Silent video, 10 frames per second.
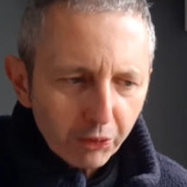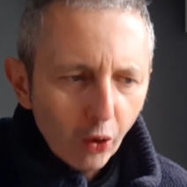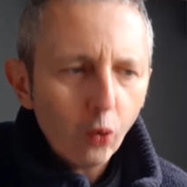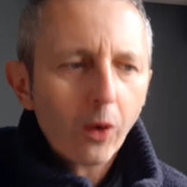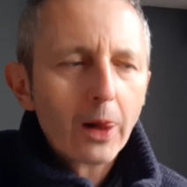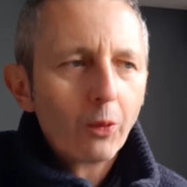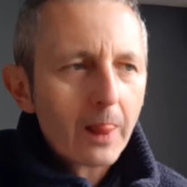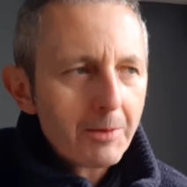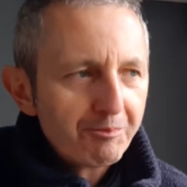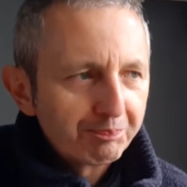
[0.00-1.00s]
Ooh,
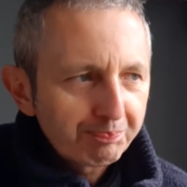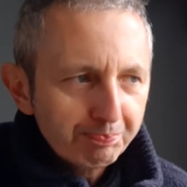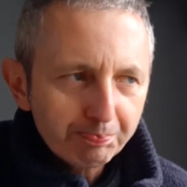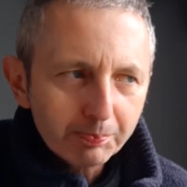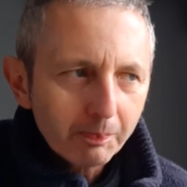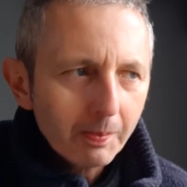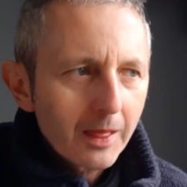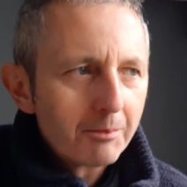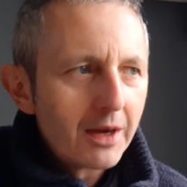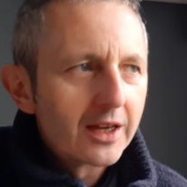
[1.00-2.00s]

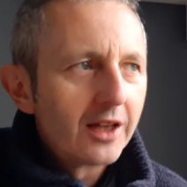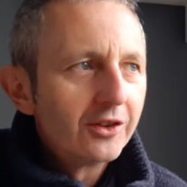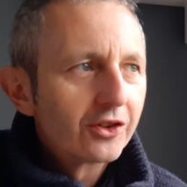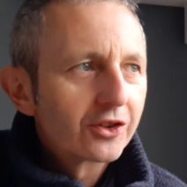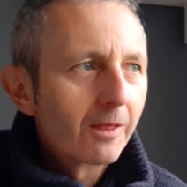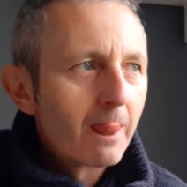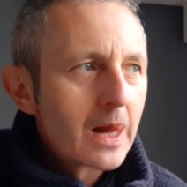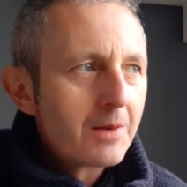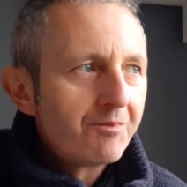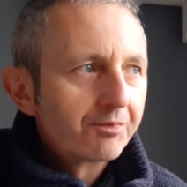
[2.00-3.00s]
big hints
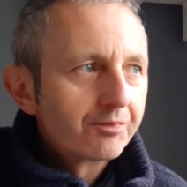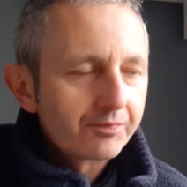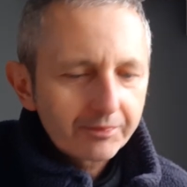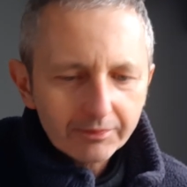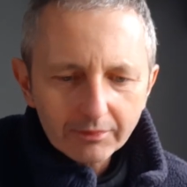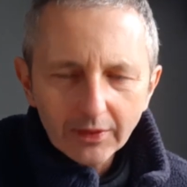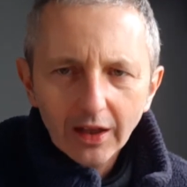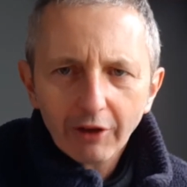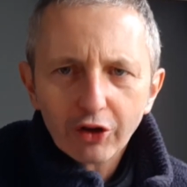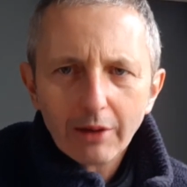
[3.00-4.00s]

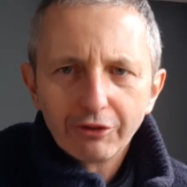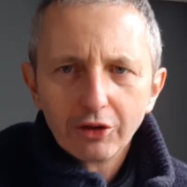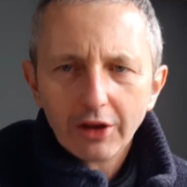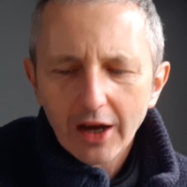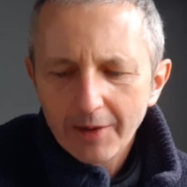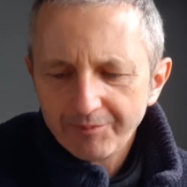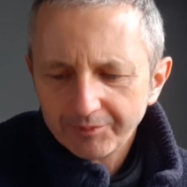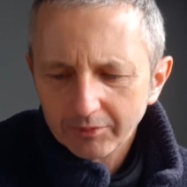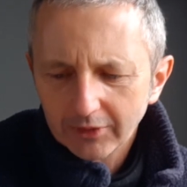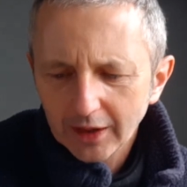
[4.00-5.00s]
of grapefruit there.
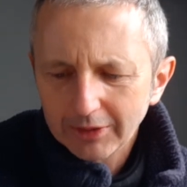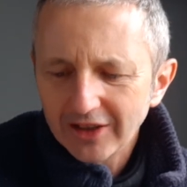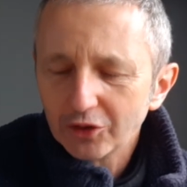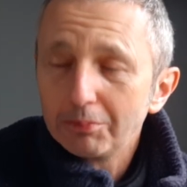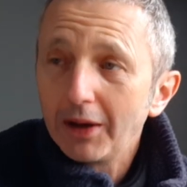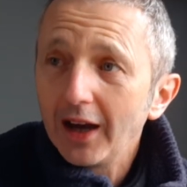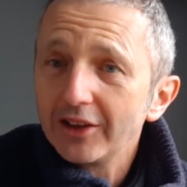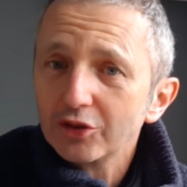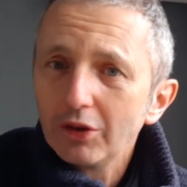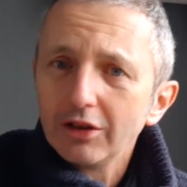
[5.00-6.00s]
I'm getting some pine
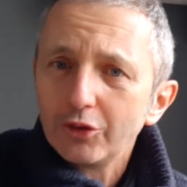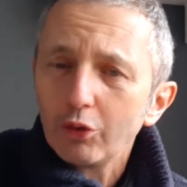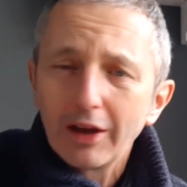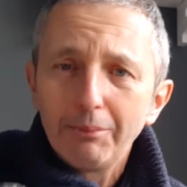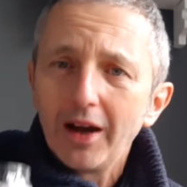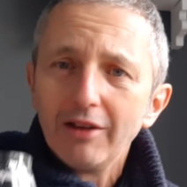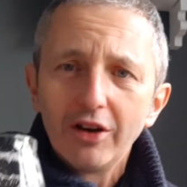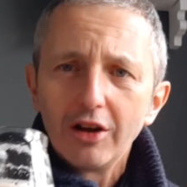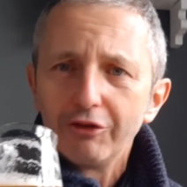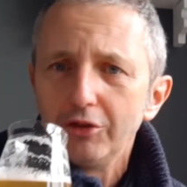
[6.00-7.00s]
as well. Don't get pine
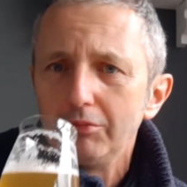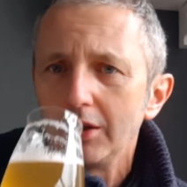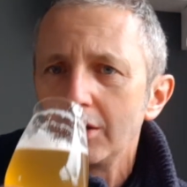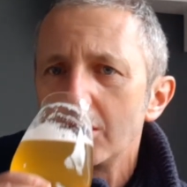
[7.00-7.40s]
very often, mate.